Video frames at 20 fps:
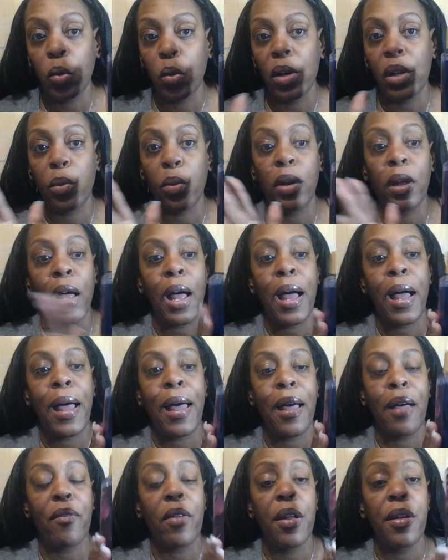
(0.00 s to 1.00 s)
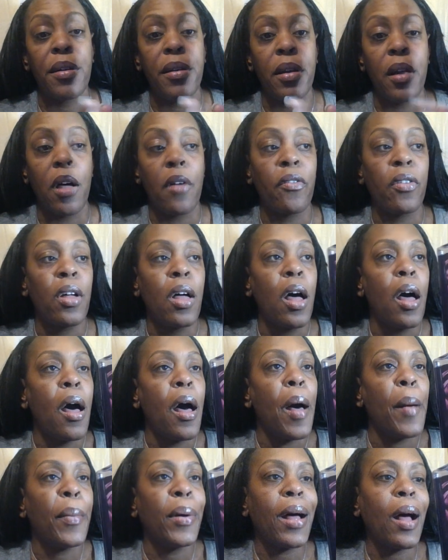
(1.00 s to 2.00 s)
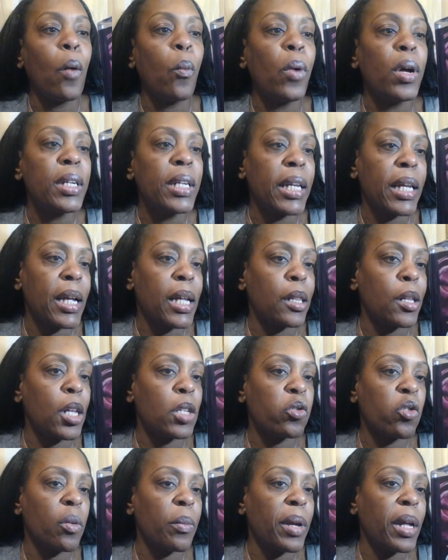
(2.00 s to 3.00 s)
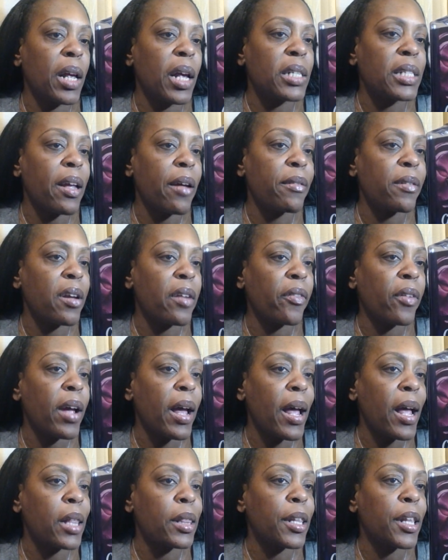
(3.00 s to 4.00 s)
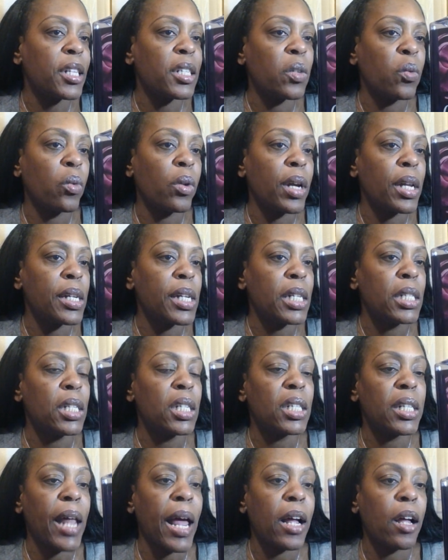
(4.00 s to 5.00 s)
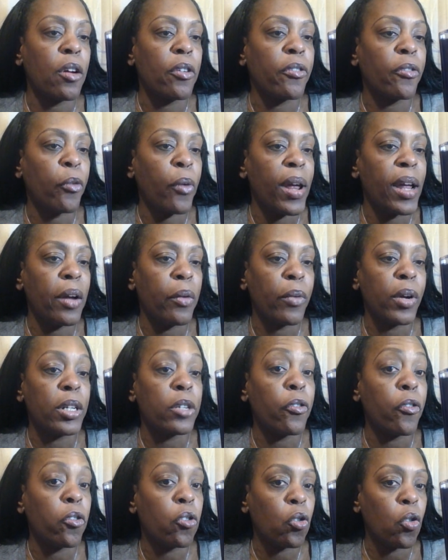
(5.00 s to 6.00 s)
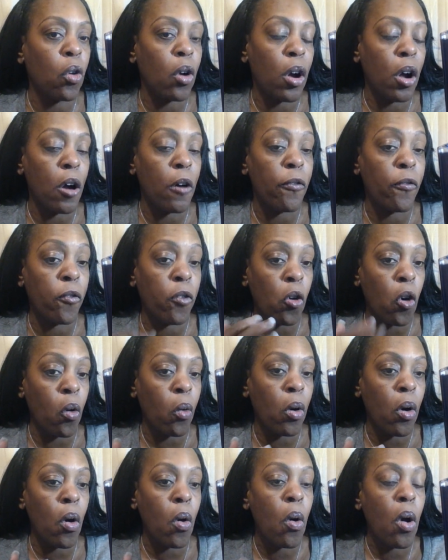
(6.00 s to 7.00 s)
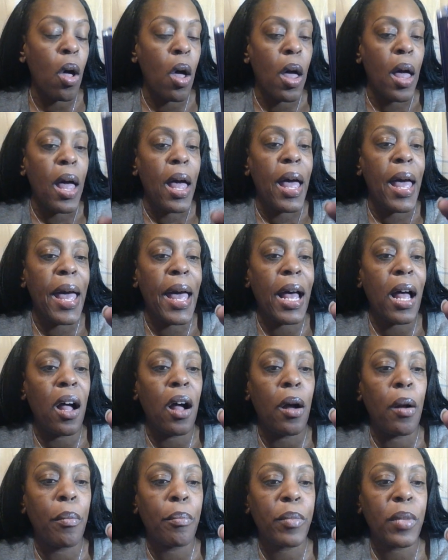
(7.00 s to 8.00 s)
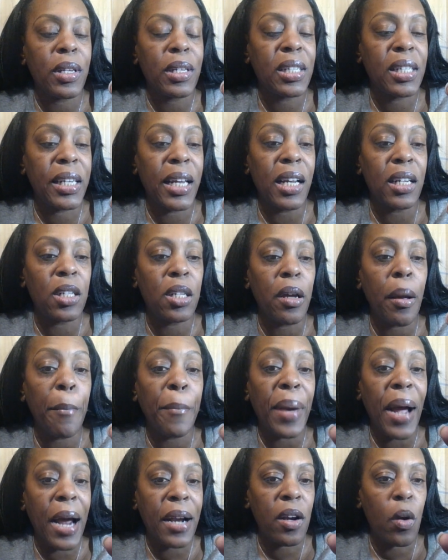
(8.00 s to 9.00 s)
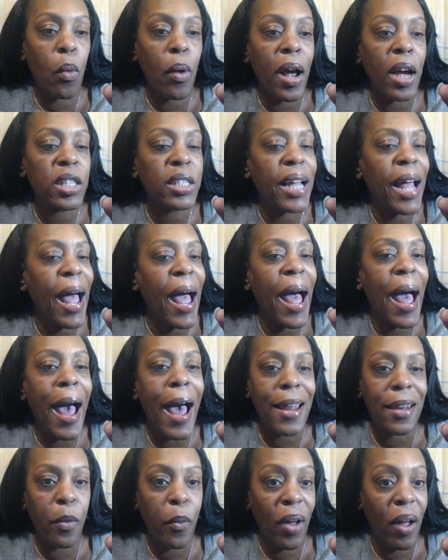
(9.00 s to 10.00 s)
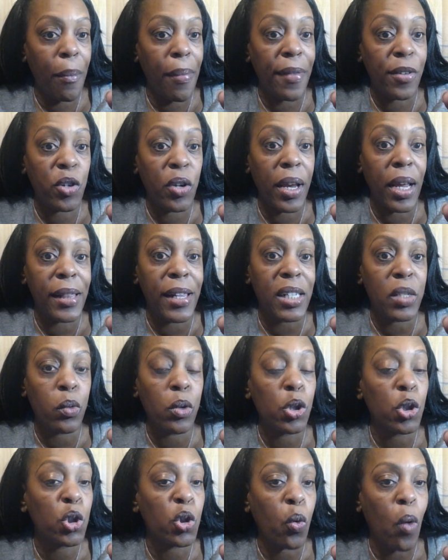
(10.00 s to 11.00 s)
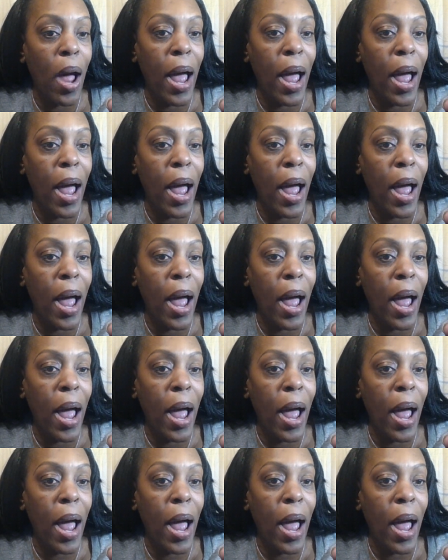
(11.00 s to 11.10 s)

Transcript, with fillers: I have enough, but I wanted to get this one because I never had this one. And this is like a fragrant fl uh, floral um, scent body wash. I highly recommend that you get this one. Try it.